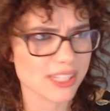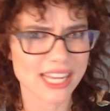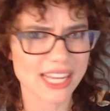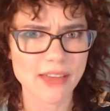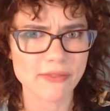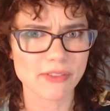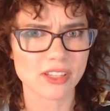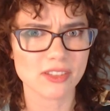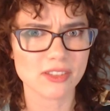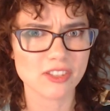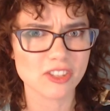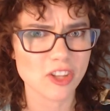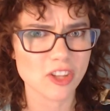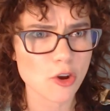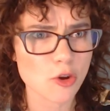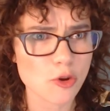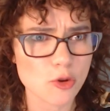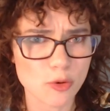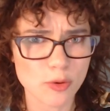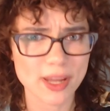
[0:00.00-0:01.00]
together
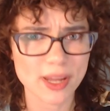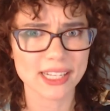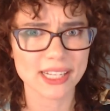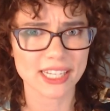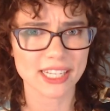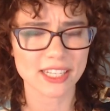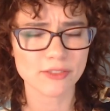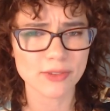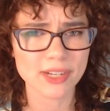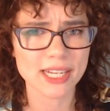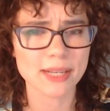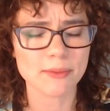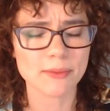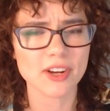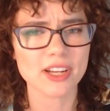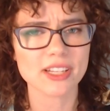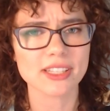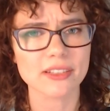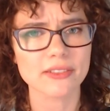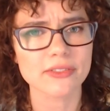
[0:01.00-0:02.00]
so quickly. It's really
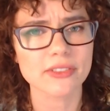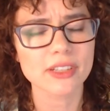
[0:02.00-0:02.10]
impressive.